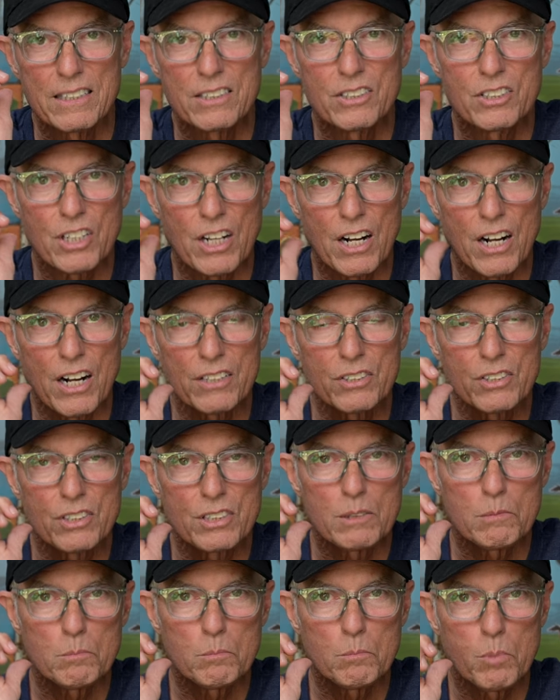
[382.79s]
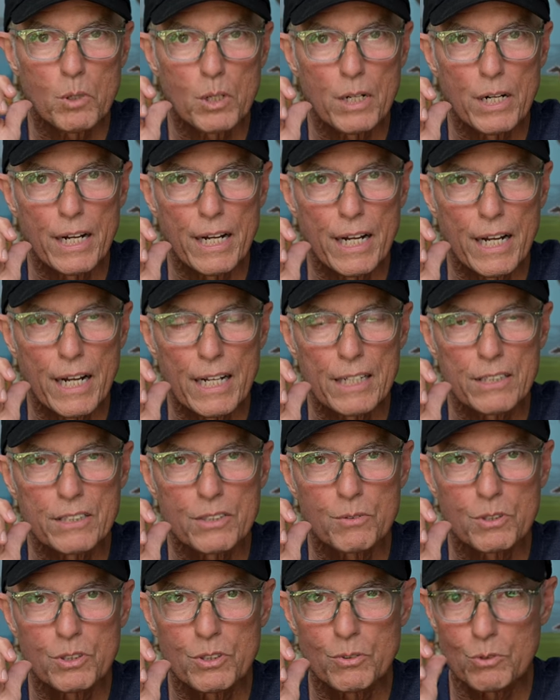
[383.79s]
Johnson
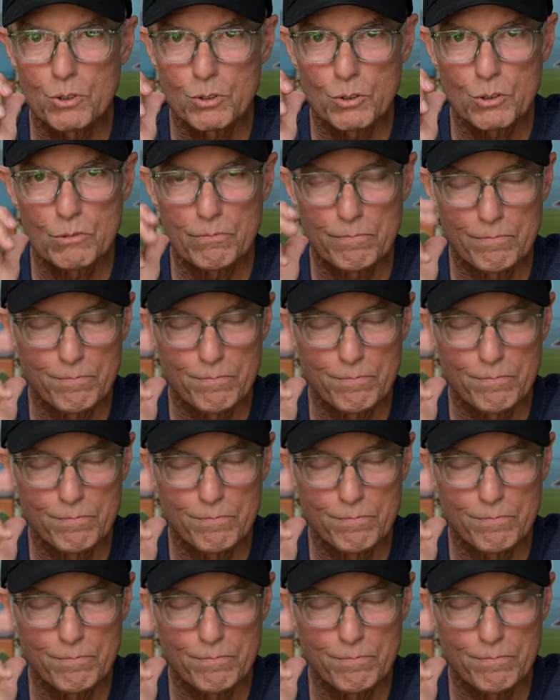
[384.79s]
Branch, which was